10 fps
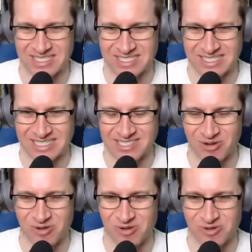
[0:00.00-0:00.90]
Is like these
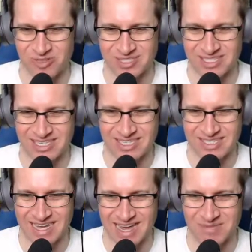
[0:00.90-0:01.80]
old
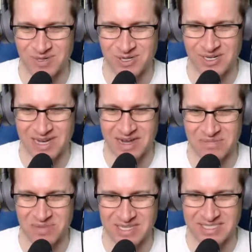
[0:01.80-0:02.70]
timer kind
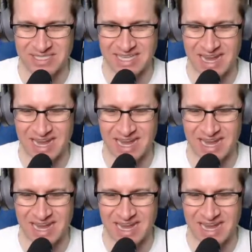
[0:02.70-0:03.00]
of buses.